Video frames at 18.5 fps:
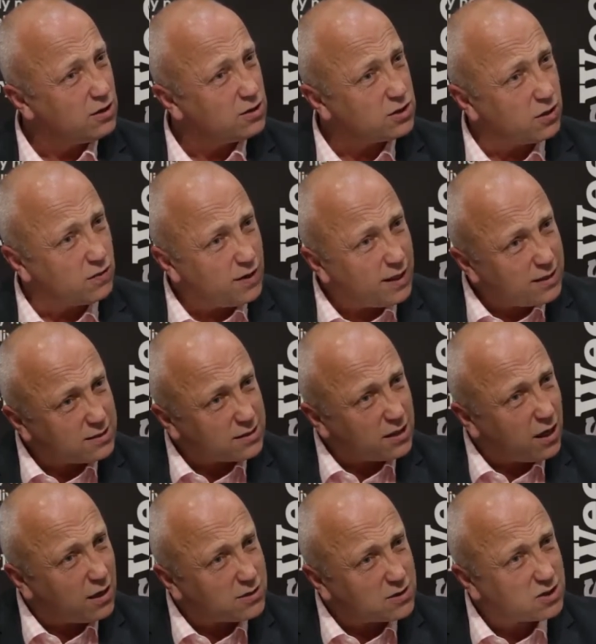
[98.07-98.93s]
So these
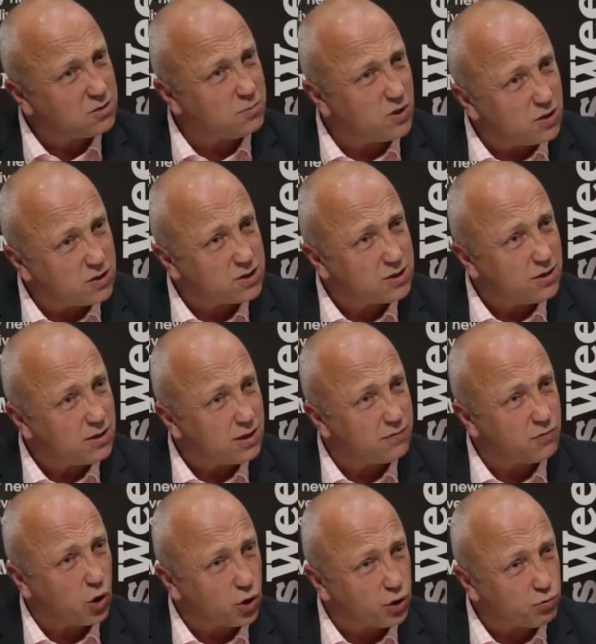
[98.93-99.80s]
customers
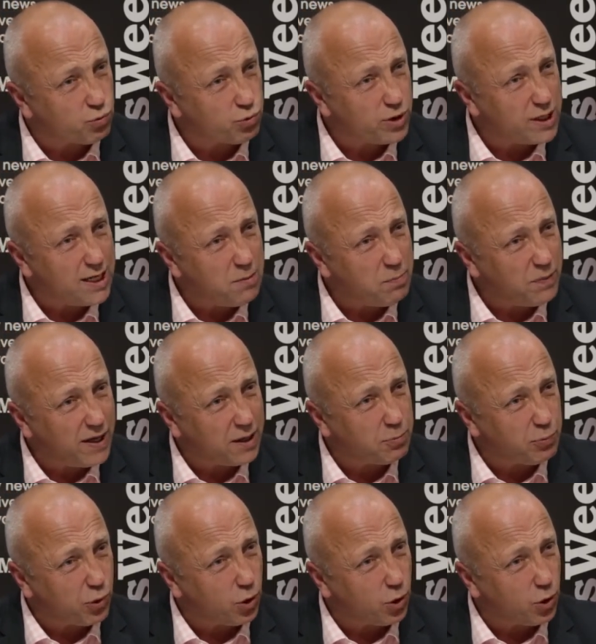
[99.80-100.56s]
have got a really big